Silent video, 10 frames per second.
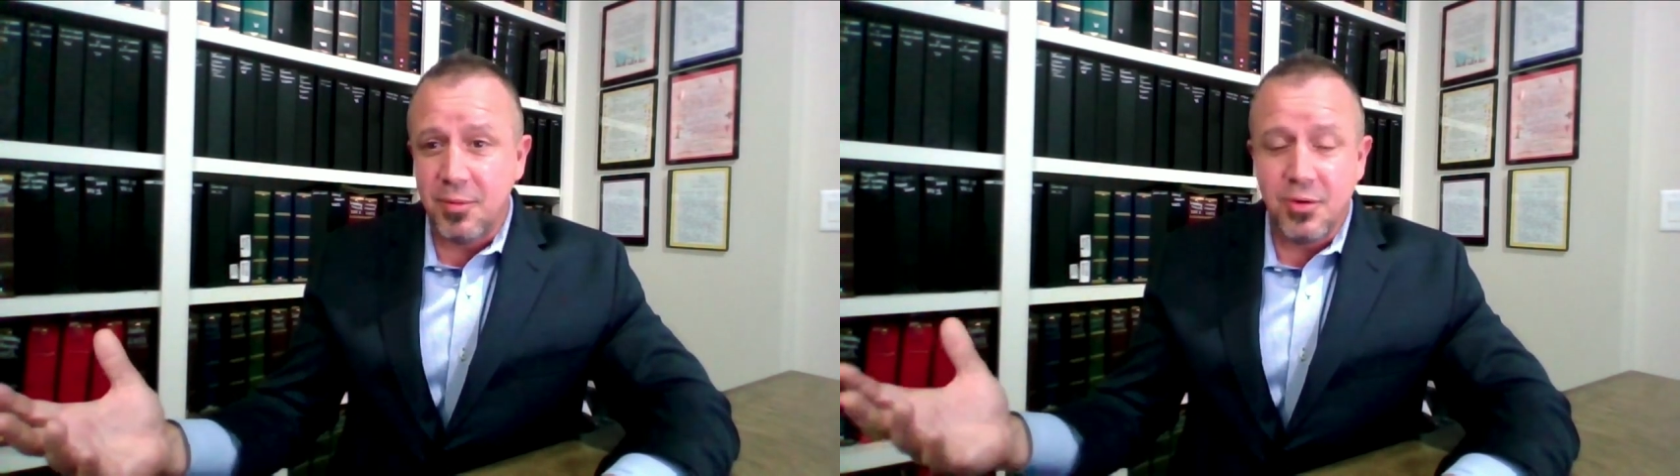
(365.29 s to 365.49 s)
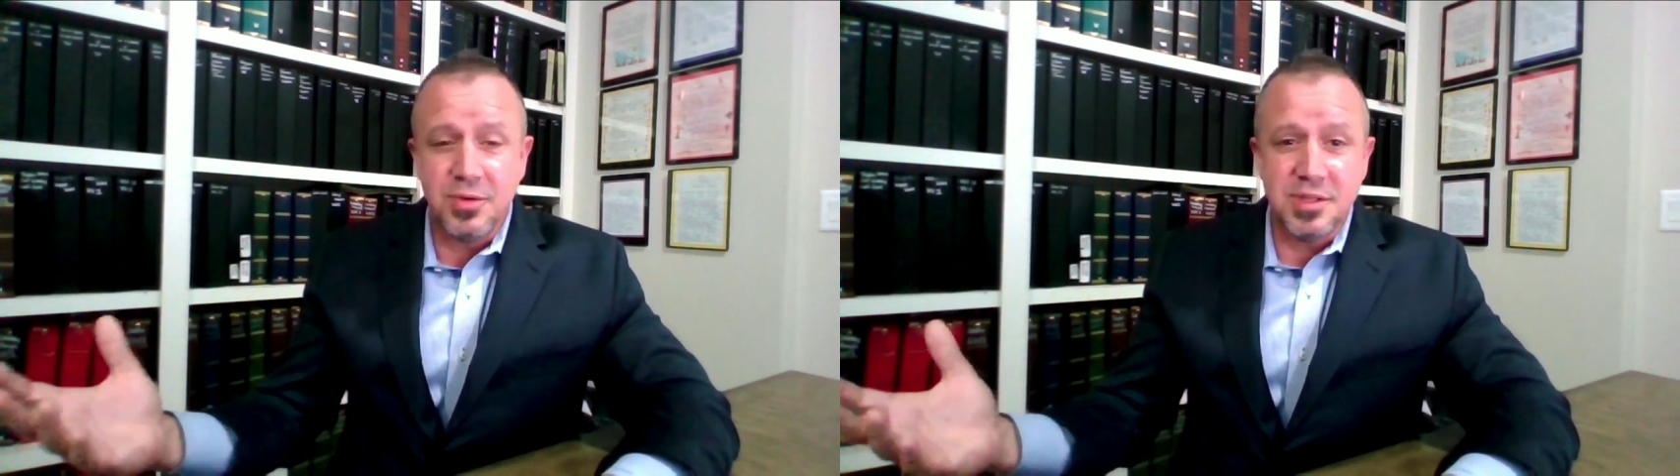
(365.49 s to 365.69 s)

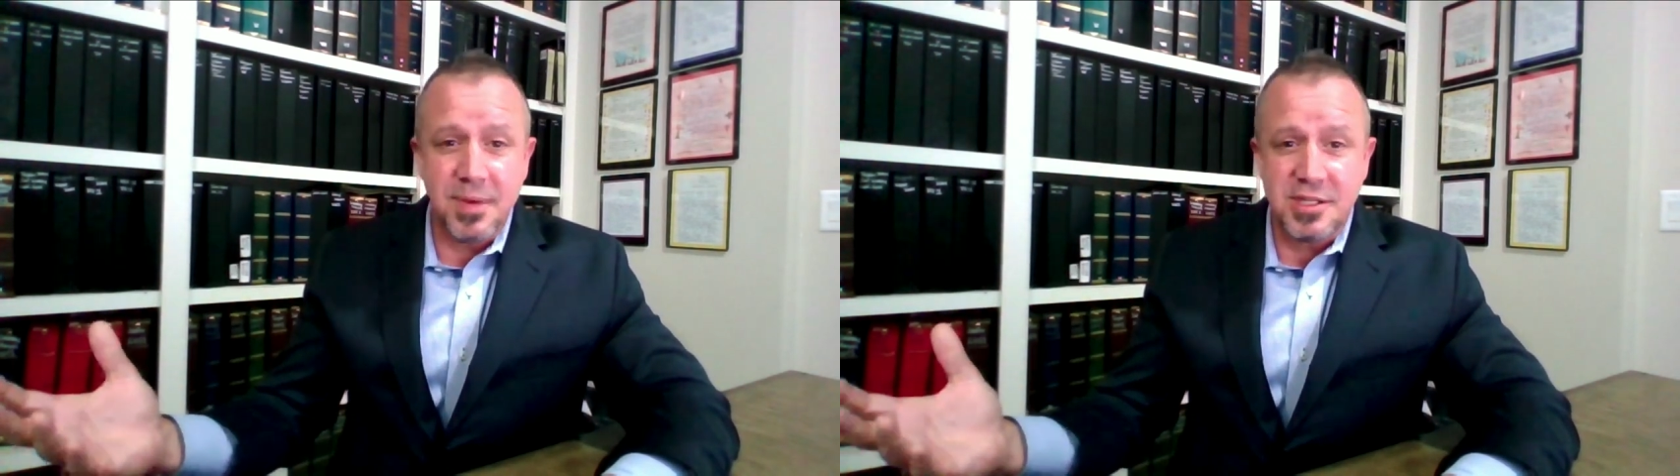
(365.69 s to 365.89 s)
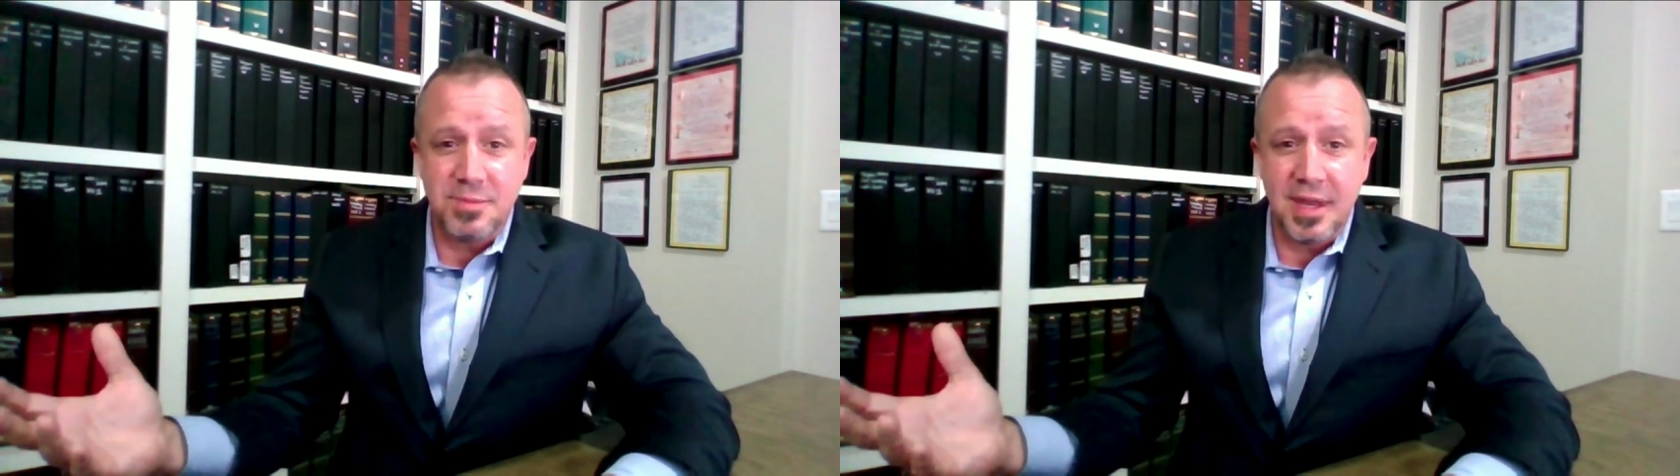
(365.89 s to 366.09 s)
who was the
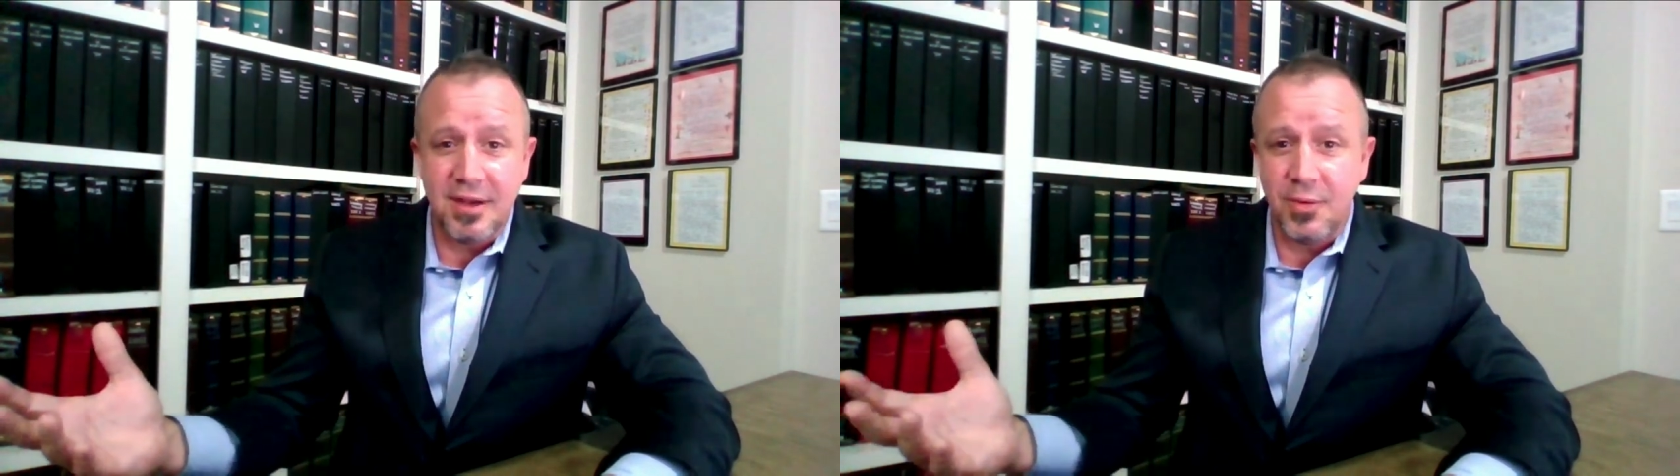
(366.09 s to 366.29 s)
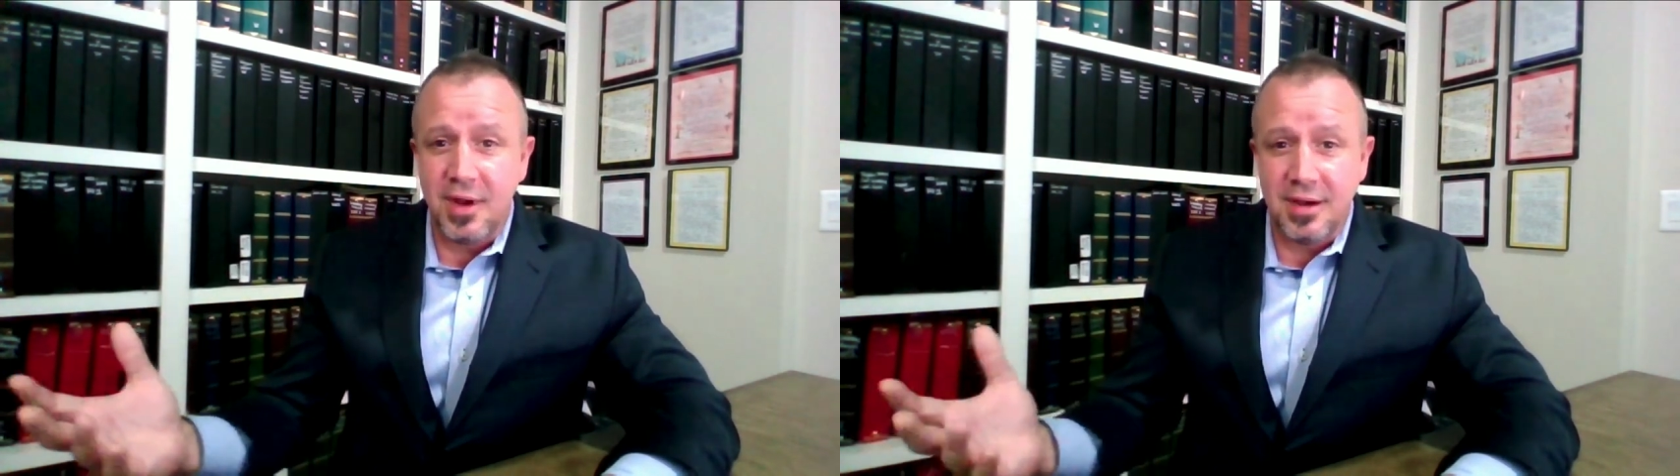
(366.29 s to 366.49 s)
best man at
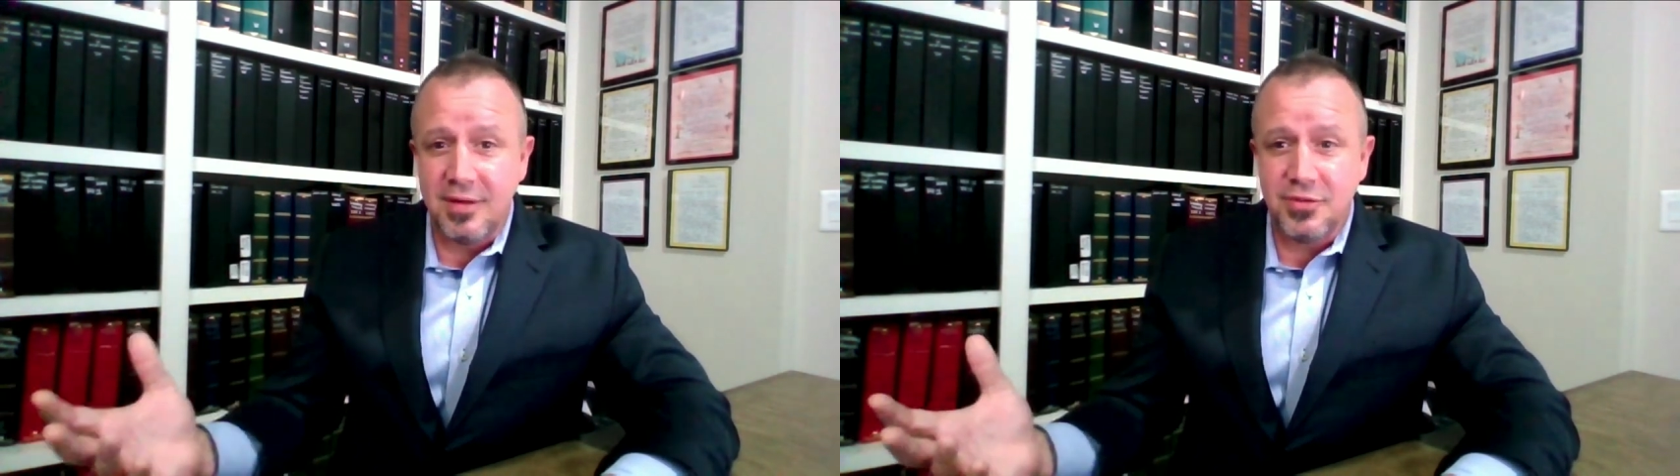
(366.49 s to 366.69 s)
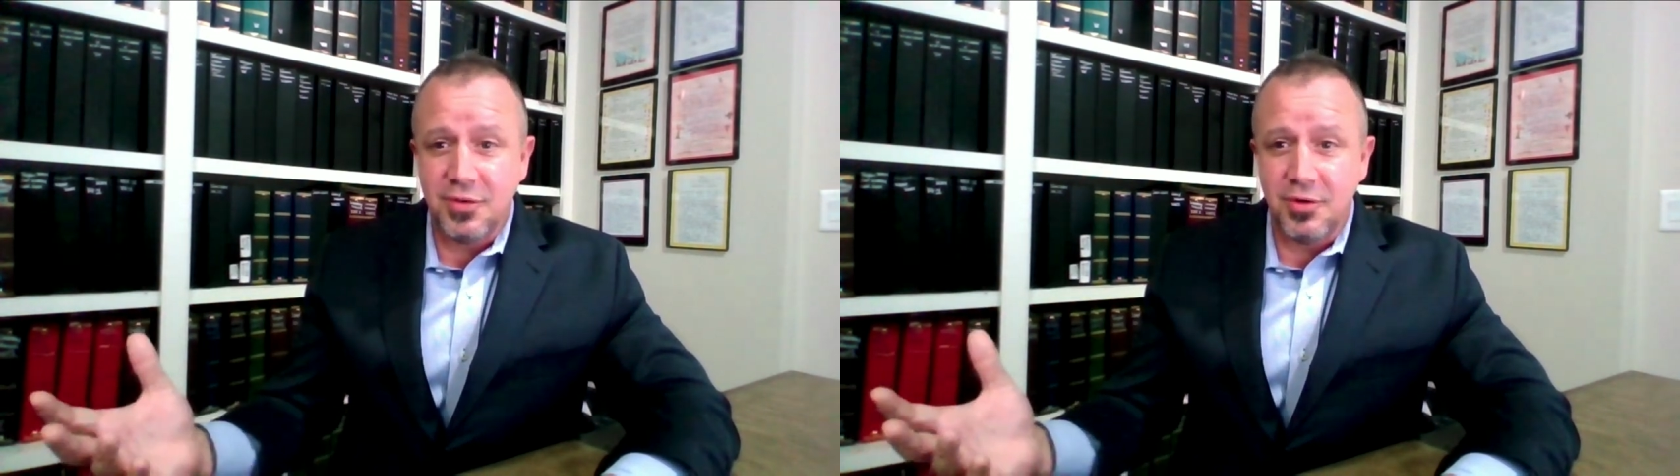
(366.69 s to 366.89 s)
your wedding do you have
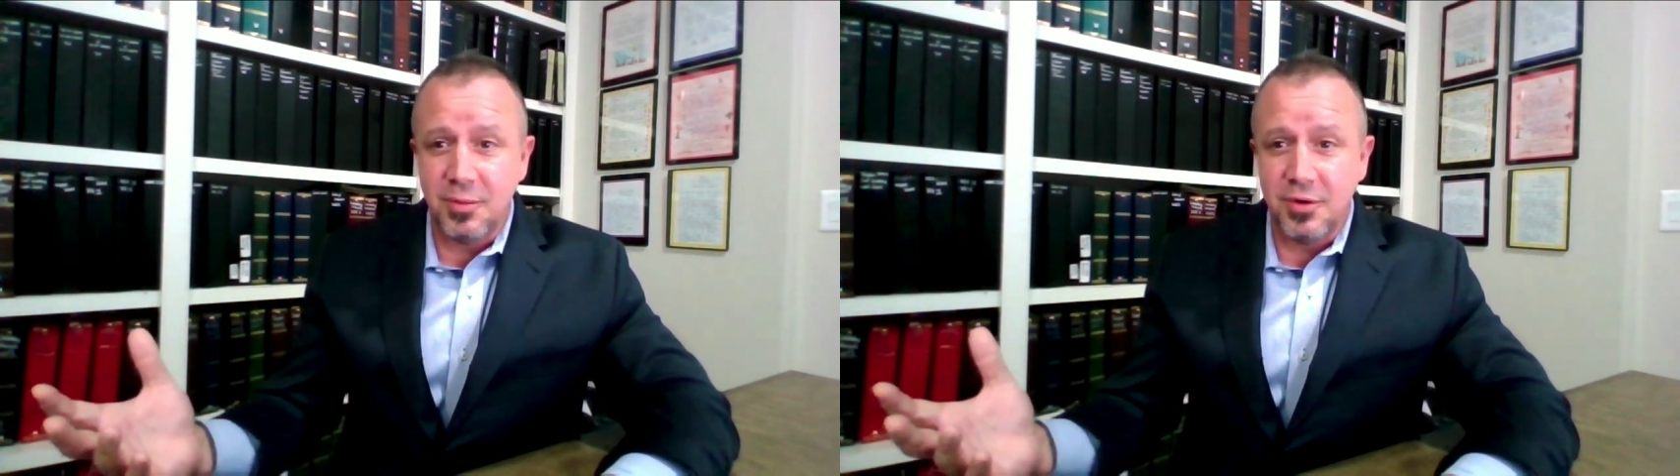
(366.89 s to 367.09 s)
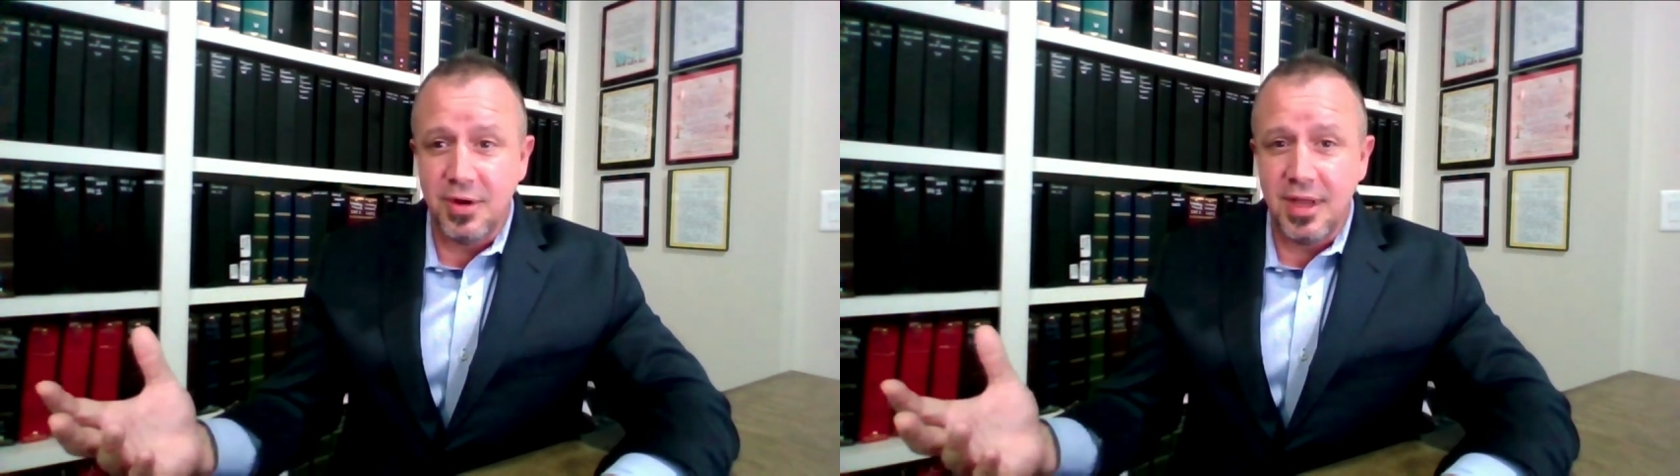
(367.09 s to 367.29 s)
his phone number
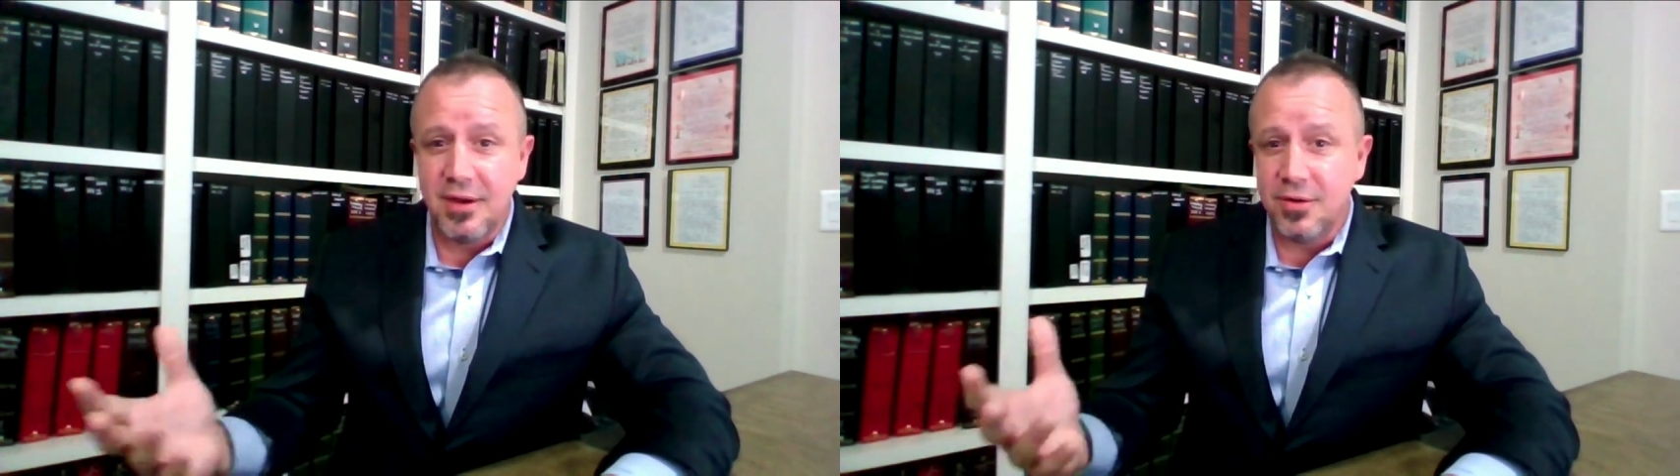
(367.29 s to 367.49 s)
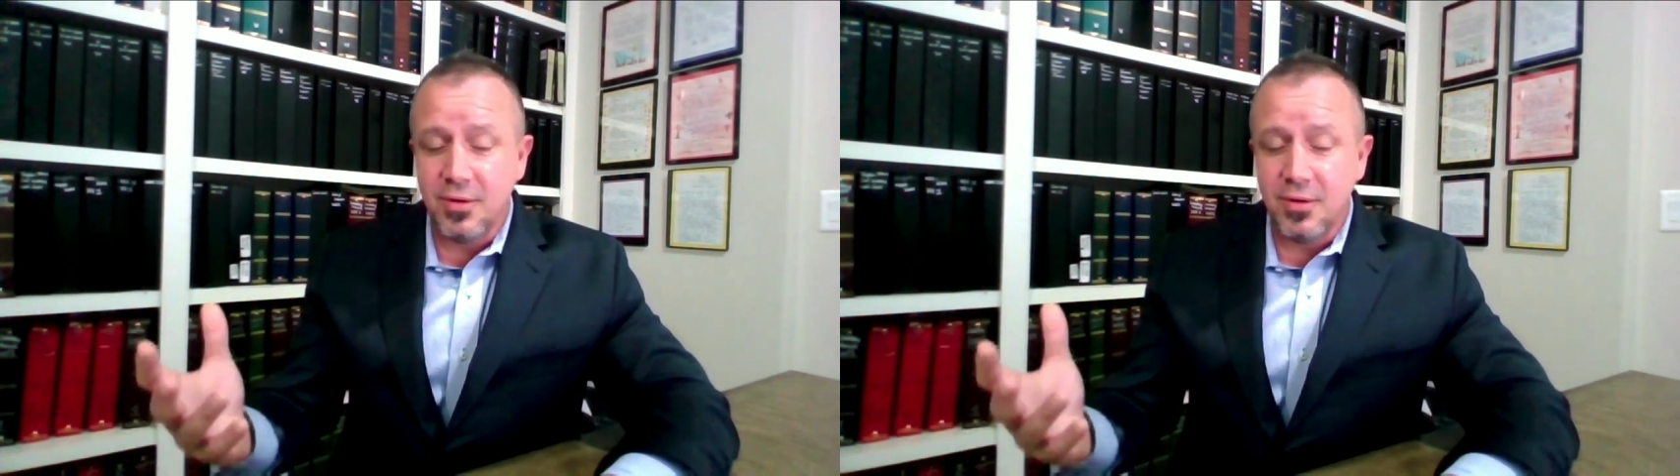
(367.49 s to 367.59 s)
in your head or,